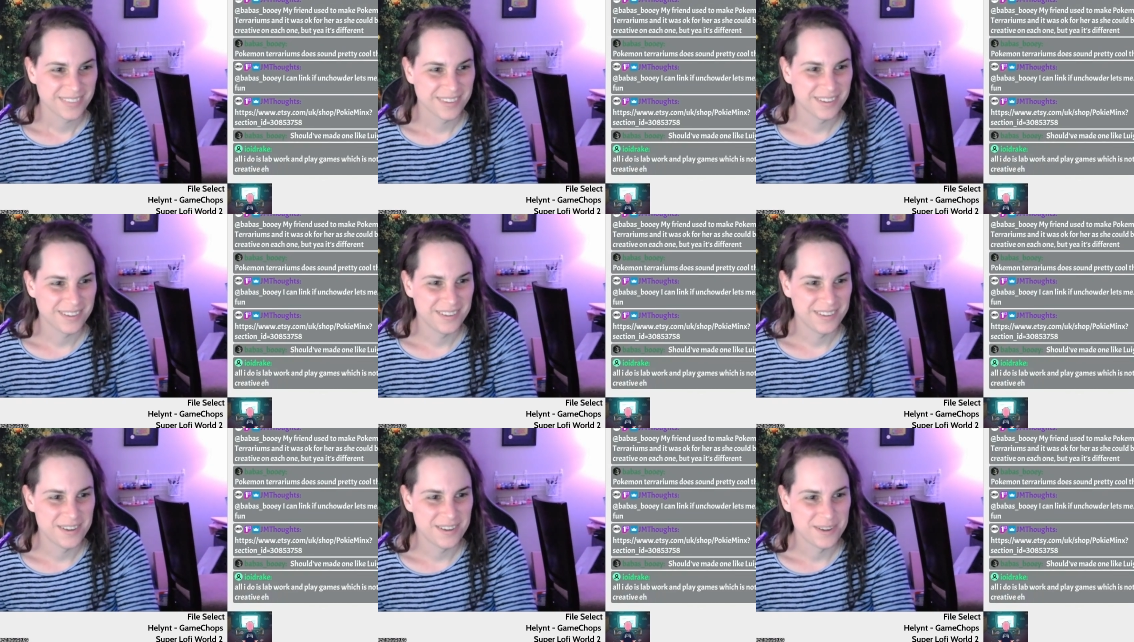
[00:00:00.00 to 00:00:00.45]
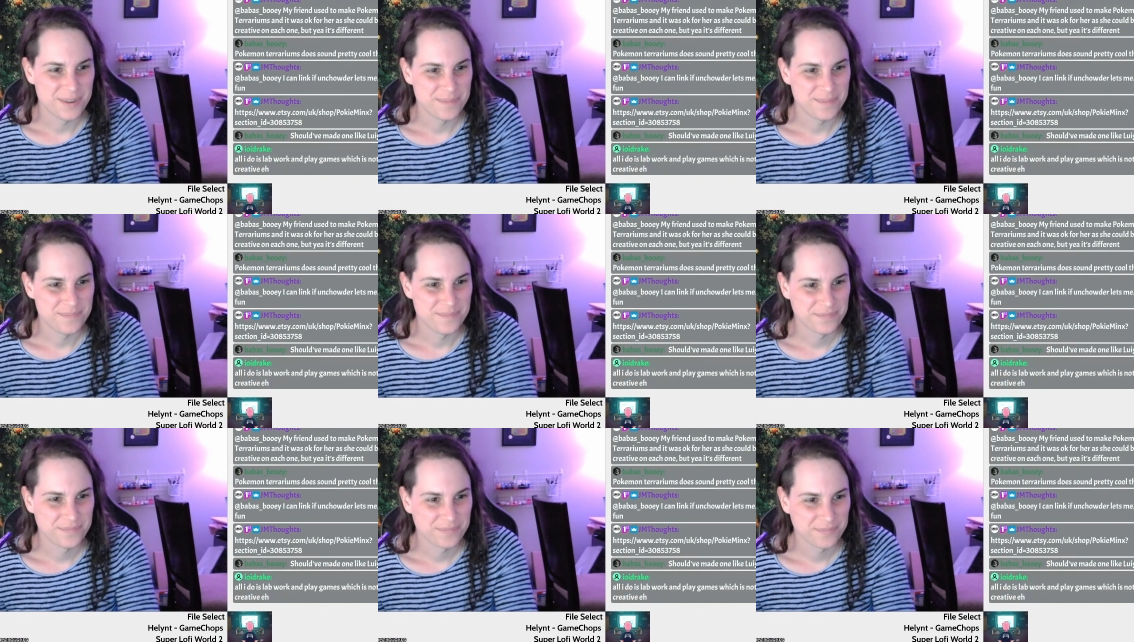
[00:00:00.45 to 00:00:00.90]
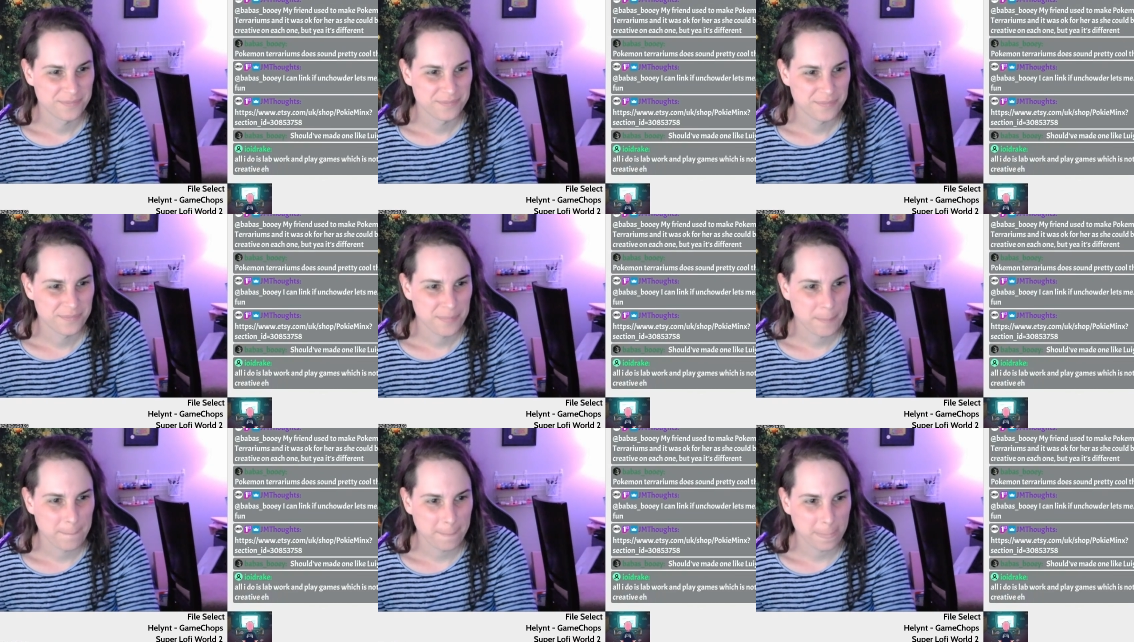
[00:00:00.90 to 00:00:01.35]

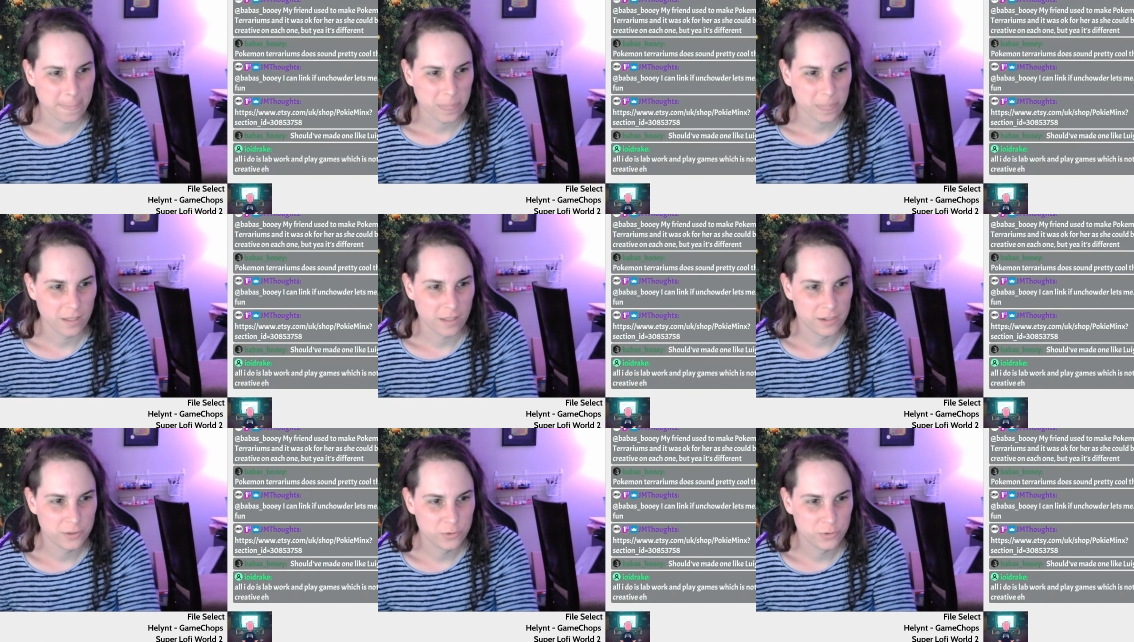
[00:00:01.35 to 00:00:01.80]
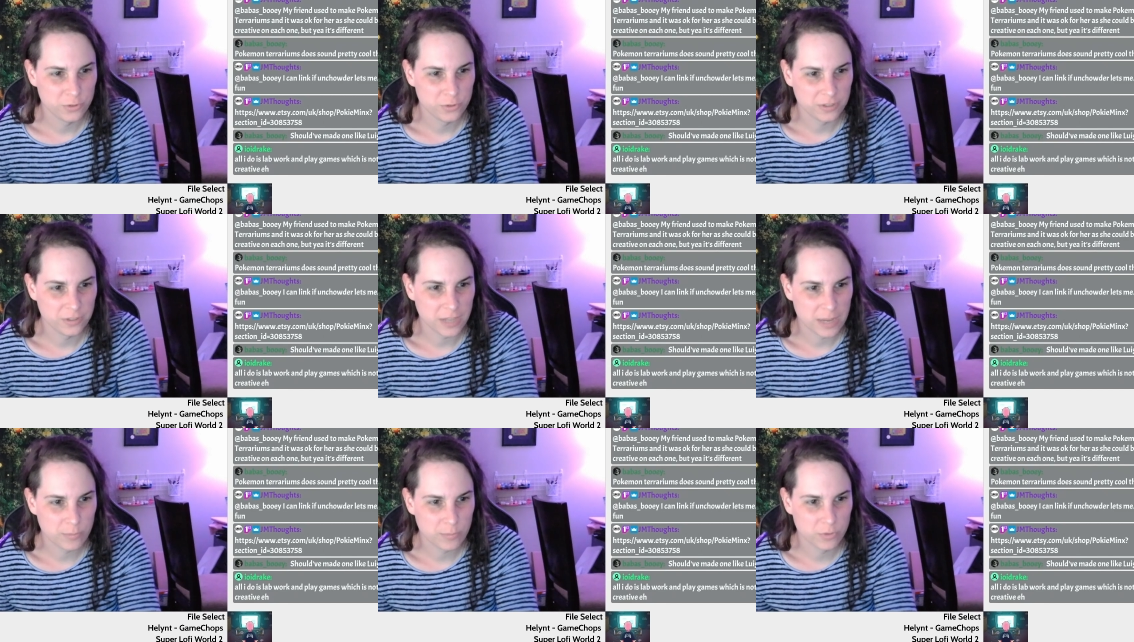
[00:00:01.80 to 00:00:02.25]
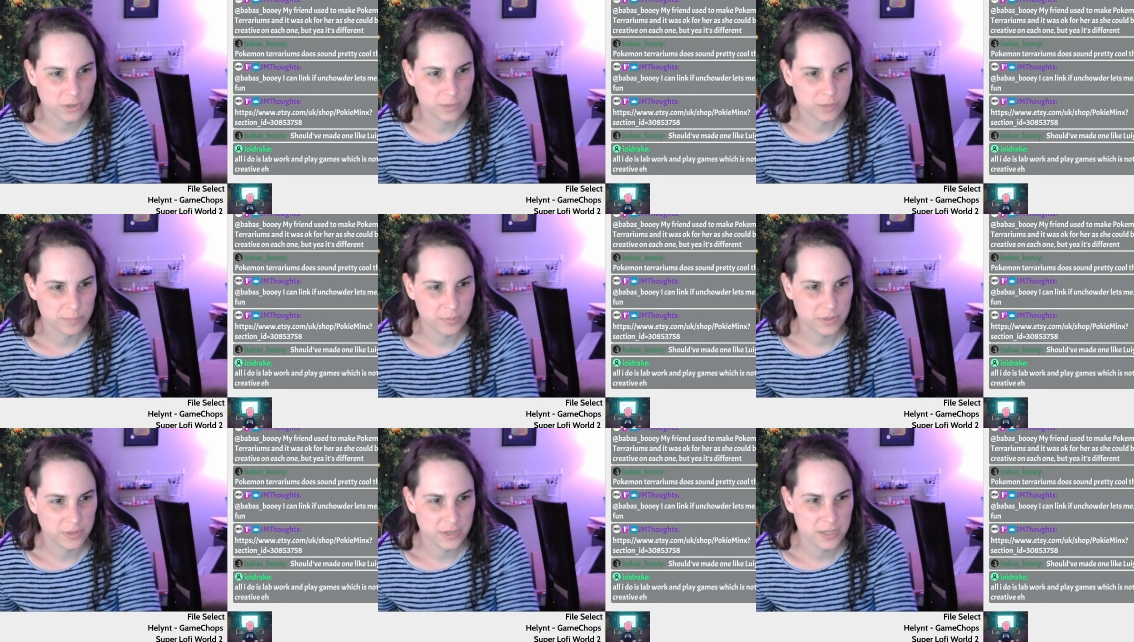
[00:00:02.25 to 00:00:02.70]
All I do is lab work
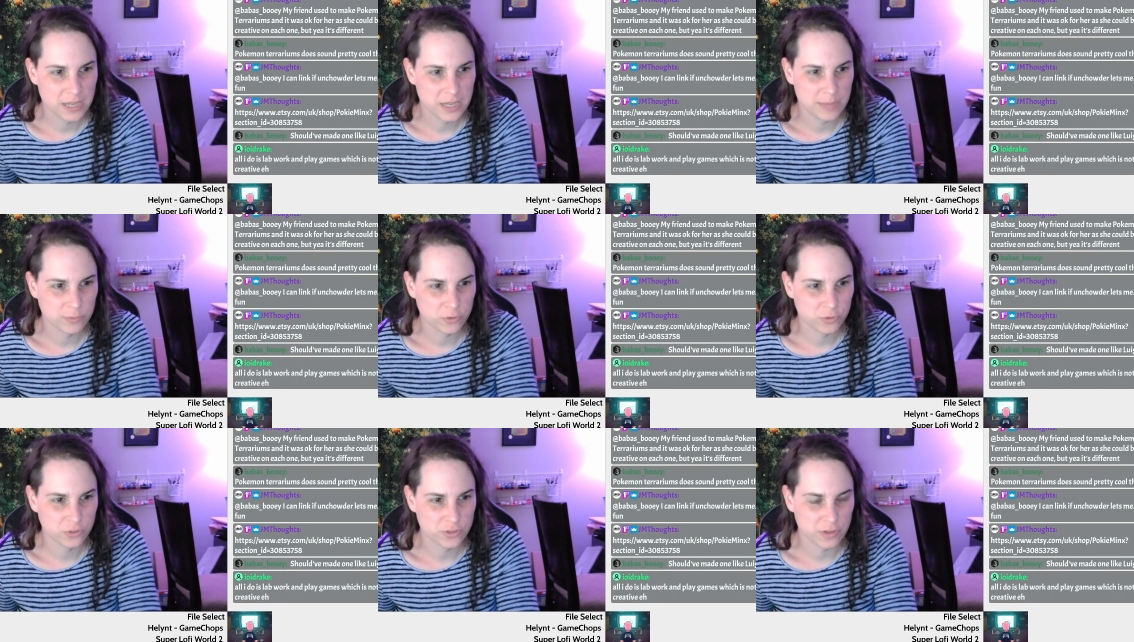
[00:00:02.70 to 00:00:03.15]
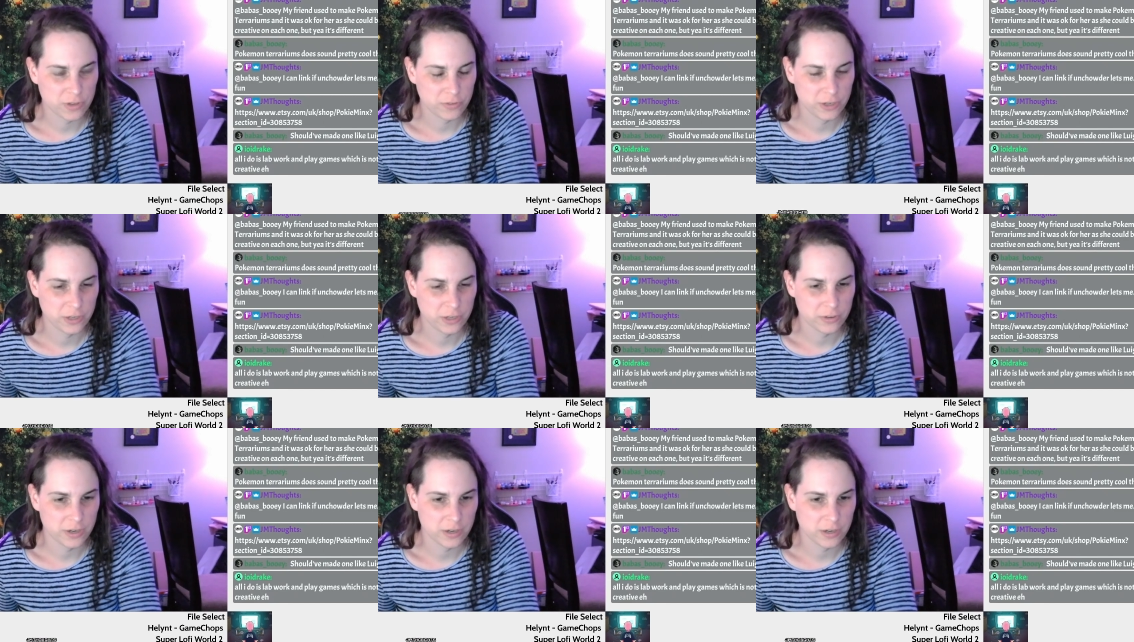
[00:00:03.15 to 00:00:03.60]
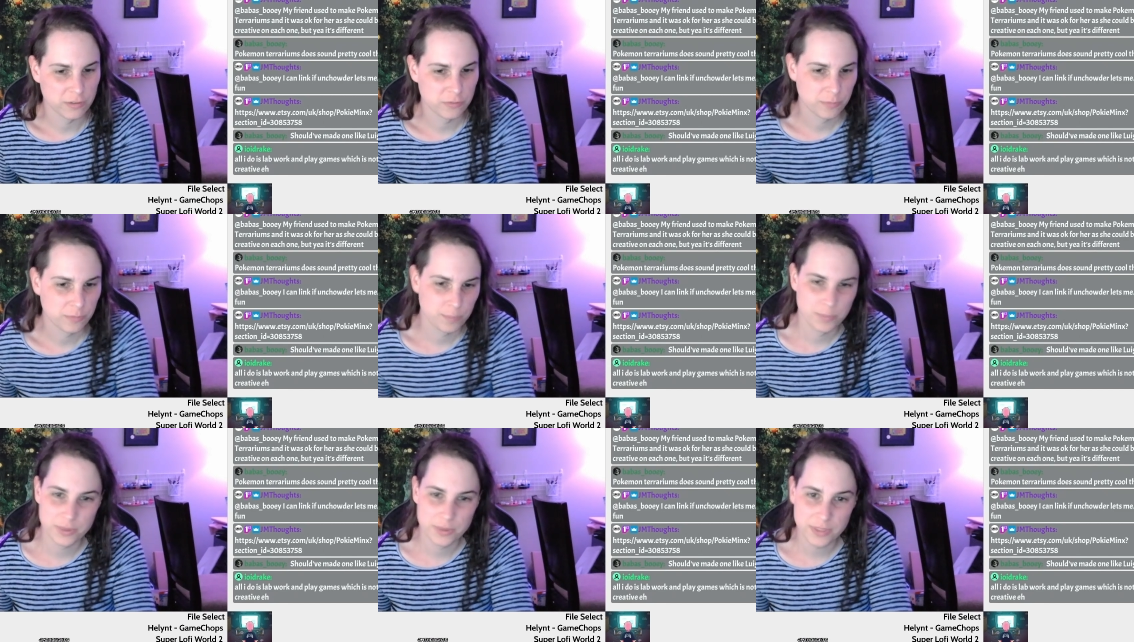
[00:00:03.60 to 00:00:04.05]
and play games, which is not very
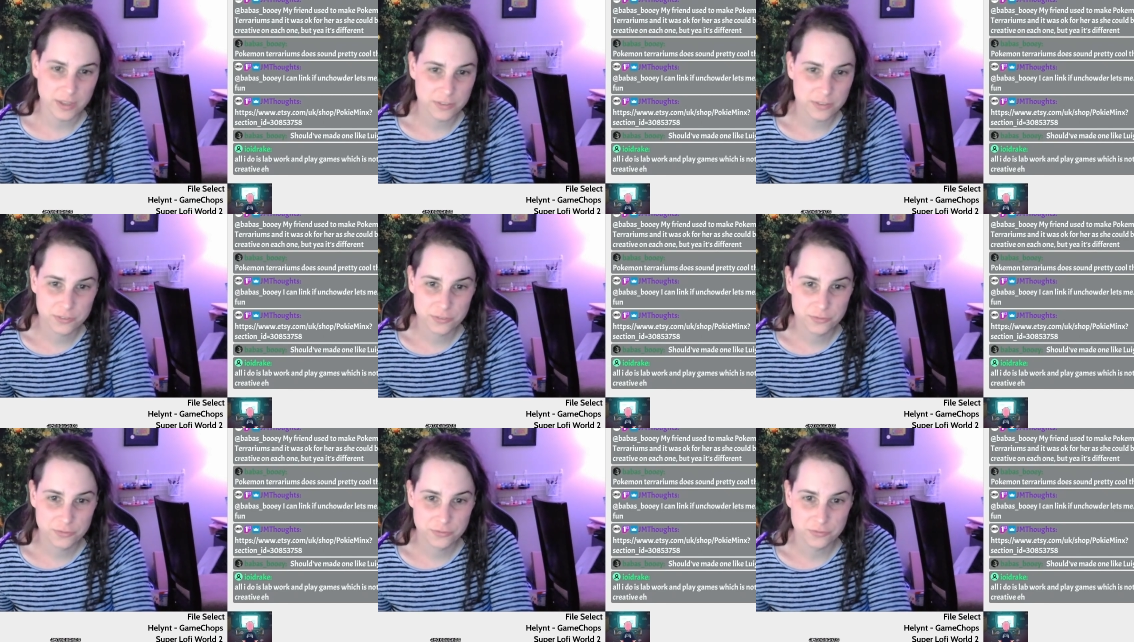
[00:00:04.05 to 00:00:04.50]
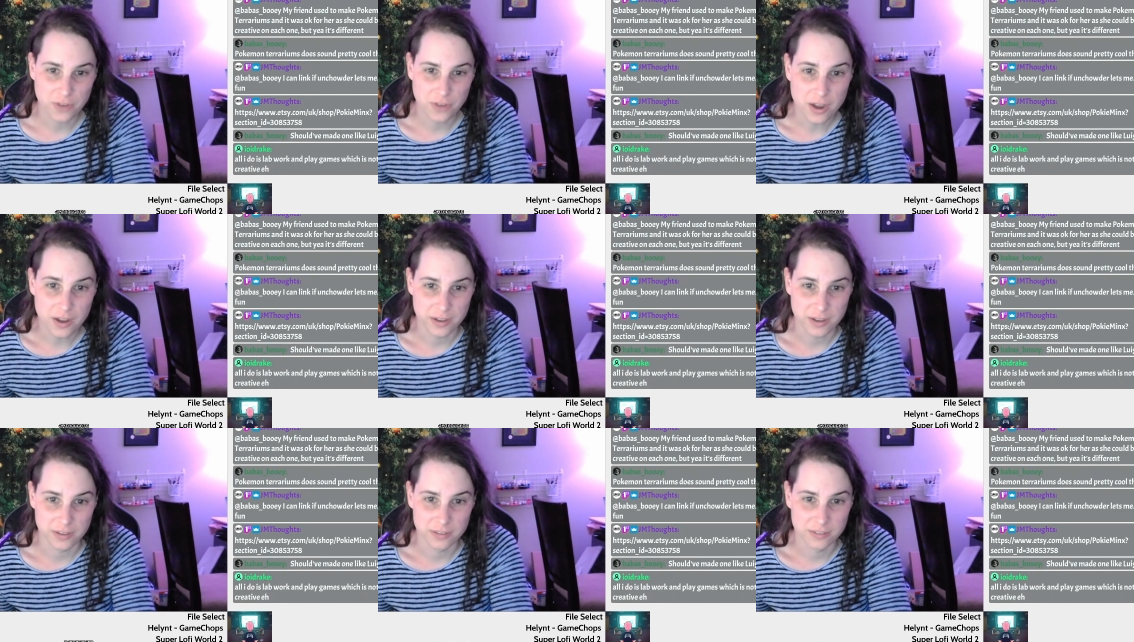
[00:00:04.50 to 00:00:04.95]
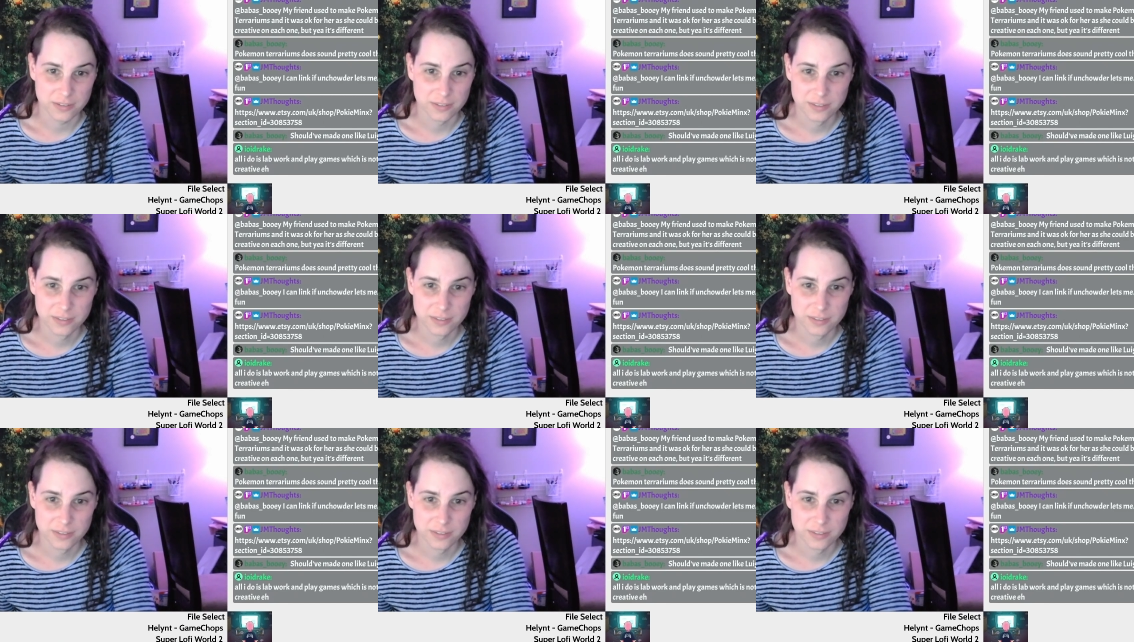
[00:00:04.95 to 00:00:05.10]
creative, but that's fine.